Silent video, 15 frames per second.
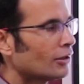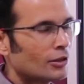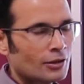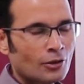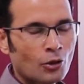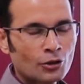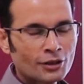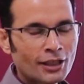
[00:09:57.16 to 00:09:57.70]

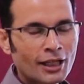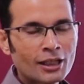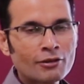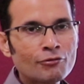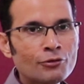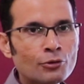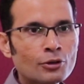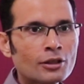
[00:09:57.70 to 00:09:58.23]
on the
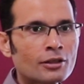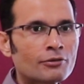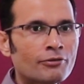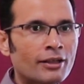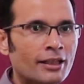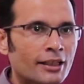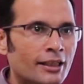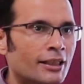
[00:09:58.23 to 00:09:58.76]
alveolar
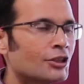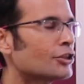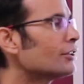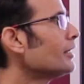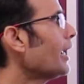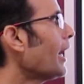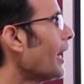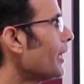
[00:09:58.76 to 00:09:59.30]

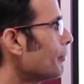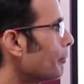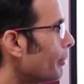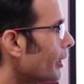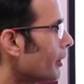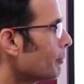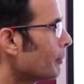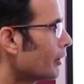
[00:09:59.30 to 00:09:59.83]
ventilation and
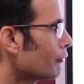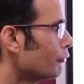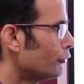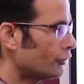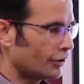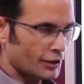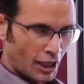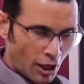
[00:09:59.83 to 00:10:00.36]
blood
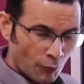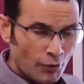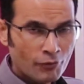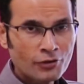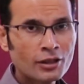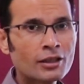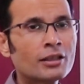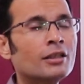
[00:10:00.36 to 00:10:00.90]
perfusion.
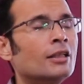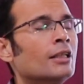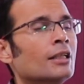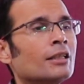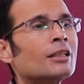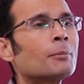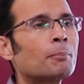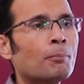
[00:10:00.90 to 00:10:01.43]
However,
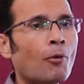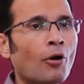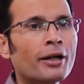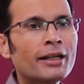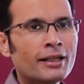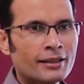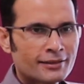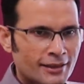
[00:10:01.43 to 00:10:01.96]
the
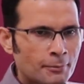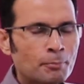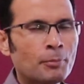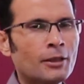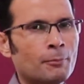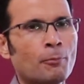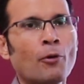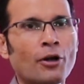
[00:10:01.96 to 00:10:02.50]
point,
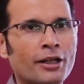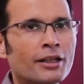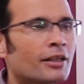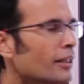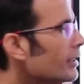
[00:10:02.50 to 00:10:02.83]
simple point,